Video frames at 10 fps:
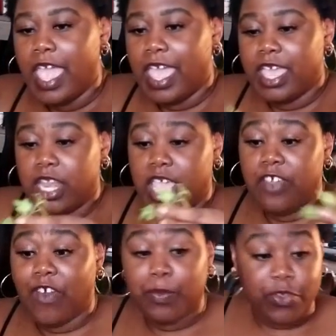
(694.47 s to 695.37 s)
And
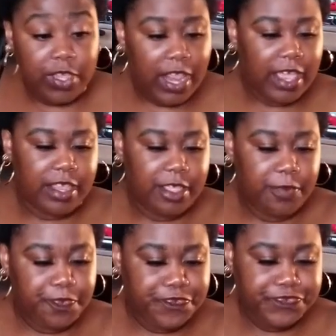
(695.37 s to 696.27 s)
if I'm good at
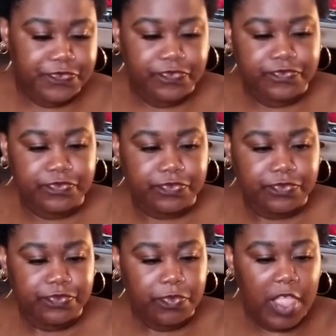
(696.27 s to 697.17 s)
it,
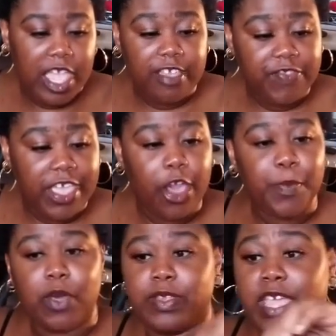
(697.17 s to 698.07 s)
if they come
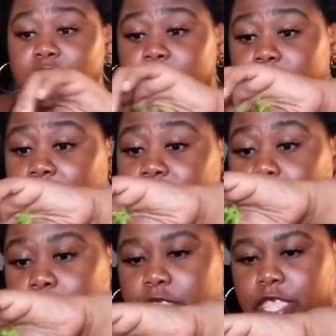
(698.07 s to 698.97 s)
out nicer than I
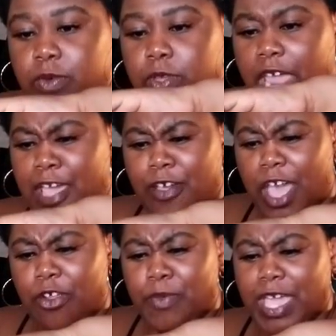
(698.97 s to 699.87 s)
thought they would, I, I
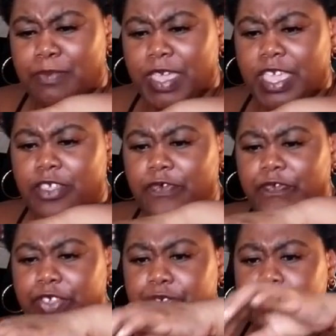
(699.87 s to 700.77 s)
don't mind making a
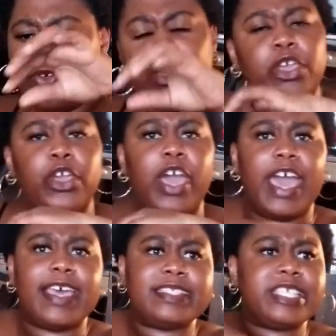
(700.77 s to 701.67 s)
few
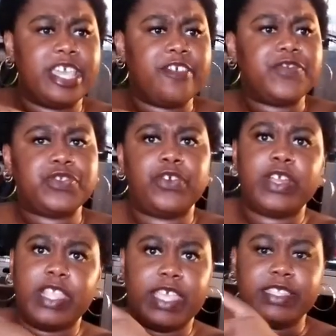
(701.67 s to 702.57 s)
as gifts or
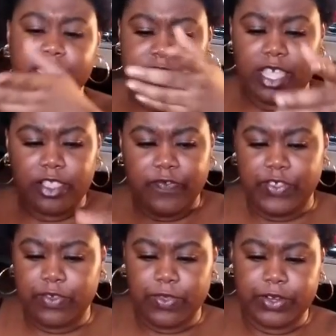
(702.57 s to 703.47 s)
like to sell a
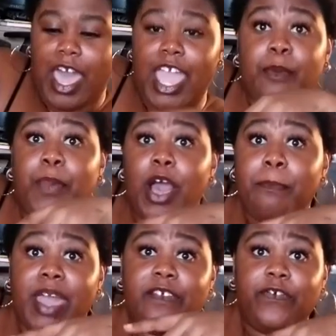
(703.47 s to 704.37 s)
few, you know. I bought
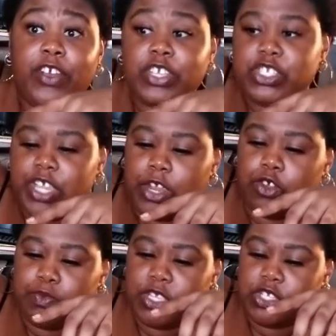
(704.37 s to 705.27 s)
my first
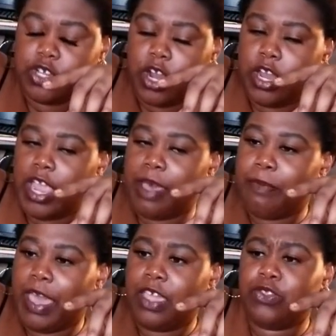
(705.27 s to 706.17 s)
ginormous jar. I'm
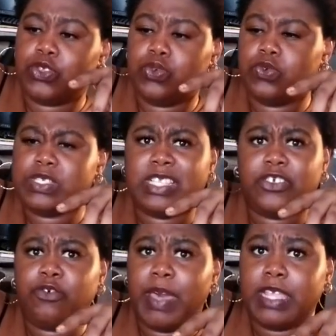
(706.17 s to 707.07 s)
buying the tools
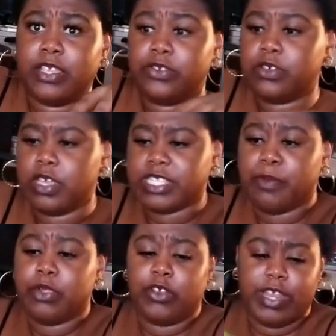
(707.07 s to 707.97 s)
little by little because
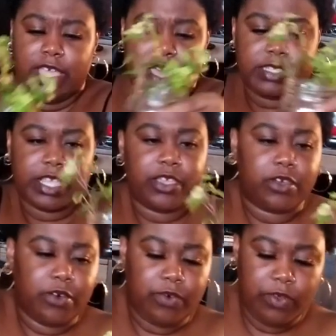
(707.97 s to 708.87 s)
I'm learning as I
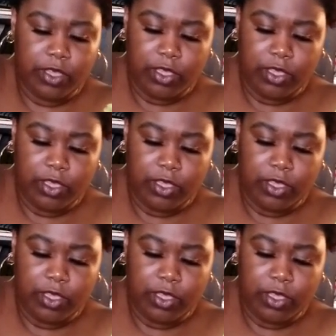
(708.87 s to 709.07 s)
go.